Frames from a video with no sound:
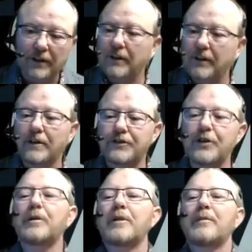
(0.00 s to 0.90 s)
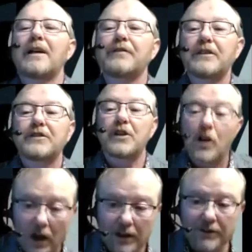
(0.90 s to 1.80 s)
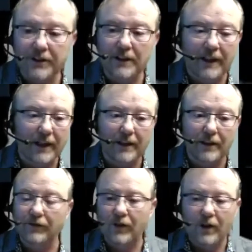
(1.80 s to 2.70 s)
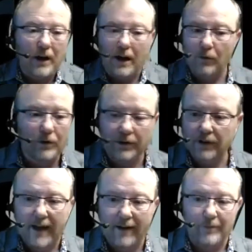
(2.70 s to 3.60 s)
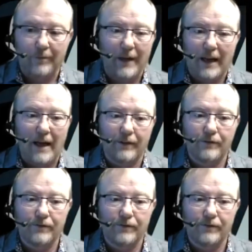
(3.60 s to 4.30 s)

there's nobody in my life that's a constant negative where I wouldn't have them in my life.